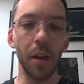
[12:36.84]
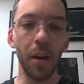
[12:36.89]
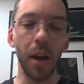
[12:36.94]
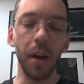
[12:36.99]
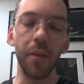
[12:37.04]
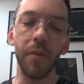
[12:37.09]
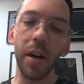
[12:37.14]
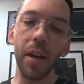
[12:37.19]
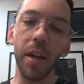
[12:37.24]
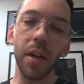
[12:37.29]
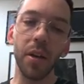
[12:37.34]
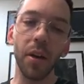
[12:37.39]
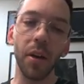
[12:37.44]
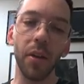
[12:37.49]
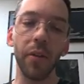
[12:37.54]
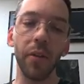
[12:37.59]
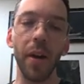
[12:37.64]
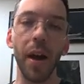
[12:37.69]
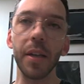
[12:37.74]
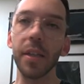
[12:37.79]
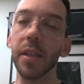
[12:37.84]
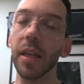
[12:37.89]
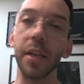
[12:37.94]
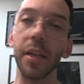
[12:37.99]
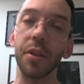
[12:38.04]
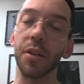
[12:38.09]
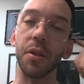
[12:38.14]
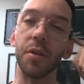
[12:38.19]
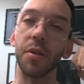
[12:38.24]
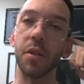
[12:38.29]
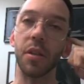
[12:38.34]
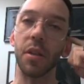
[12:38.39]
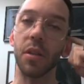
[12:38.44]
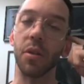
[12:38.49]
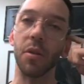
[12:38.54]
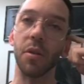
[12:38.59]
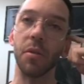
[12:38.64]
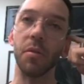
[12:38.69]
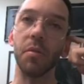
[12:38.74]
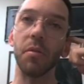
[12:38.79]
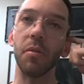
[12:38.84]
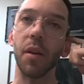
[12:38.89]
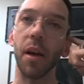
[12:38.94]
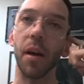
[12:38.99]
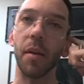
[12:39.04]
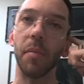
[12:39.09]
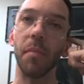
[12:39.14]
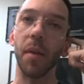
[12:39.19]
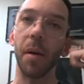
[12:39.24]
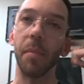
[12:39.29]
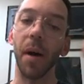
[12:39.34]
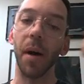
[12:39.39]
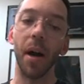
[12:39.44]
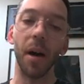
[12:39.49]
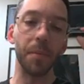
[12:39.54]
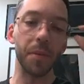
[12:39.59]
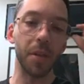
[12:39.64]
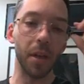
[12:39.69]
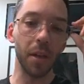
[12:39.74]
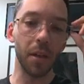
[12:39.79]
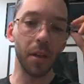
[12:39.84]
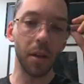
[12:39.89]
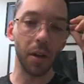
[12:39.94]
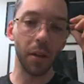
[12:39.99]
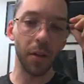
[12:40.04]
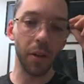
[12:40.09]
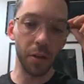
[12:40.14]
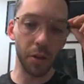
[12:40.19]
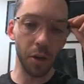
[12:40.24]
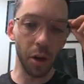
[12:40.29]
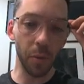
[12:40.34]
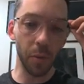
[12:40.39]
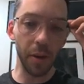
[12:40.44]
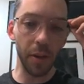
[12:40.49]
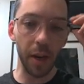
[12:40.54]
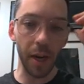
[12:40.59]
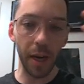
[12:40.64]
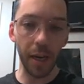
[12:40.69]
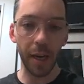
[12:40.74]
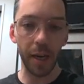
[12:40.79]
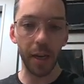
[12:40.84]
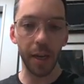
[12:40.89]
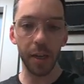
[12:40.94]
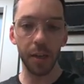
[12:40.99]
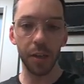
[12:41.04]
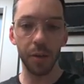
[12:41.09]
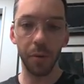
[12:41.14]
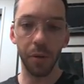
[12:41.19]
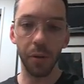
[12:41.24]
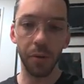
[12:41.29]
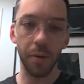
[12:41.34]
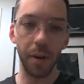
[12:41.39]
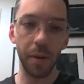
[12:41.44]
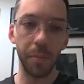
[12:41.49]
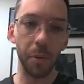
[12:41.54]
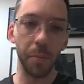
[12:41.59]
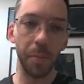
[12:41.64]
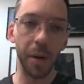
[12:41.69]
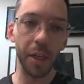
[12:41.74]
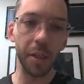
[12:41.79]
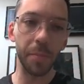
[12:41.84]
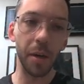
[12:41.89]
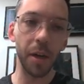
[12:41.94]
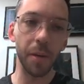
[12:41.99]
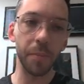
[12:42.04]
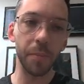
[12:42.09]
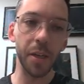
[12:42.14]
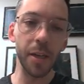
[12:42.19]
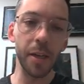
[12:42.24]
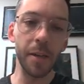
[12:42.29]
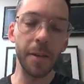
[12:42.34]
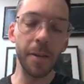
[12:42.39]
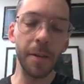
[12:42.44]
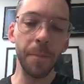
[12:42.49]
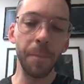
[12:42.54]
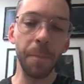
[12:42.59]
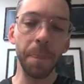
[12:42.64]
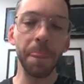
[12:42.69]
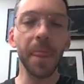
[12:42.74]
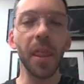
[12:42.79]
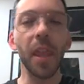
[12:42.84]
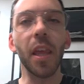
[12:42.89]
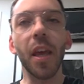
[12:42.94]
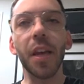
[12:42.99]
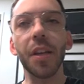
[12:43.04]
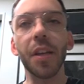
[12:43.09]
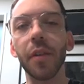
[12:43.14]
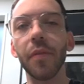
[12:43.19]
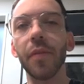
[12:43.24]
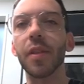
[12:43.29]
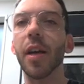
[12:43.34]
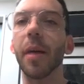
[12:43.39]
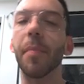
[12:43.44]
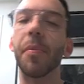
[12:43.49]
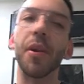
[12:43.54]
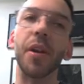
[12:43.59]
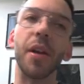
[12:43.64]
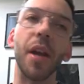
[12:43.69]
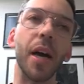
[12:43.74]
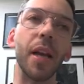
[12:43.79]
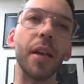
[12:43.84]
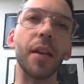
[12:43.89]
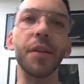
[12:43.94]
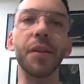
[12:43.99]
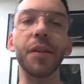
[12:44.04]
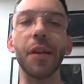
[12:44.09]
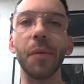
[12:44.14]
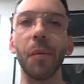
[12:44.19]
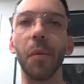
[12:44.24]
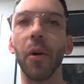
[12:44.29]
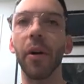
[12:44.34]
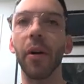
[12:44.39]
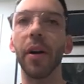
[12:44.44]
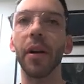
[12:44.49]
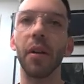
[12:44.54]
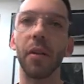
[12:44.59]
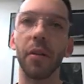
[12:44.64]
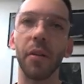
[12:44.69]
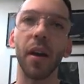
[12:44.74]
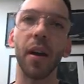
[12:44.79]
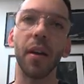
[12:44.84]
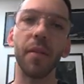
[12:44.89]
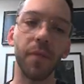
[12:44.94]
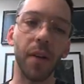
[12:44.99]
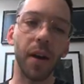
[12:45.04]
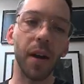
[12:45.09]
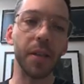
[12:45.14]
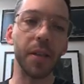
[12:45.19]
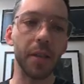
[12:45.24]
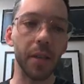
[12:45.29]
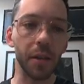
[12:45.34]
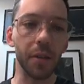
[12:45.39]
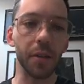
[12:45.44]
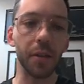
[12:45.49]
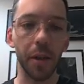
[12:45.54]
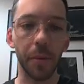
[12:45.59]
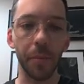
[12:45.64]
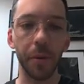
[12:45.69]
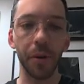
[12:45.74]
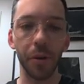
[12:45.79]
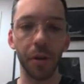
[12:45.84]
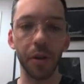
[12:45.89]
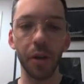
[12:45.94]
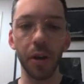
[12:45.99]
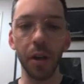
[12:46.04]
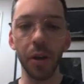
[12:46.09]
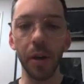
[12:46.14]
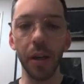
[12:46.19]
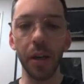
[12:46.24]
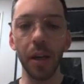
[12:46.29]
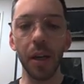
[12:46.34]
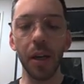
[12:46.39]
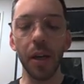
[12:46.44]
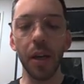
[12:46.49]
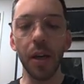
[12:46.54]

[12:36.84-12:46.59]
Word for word: And really, you know, there aren't any excuses to do a biopsy. You know, there's nowhere that I can't get to with a 3-more punch biopsy. Yes, if it's up on an eyelid and you're worried, okay, fine, send it to someone who can do it.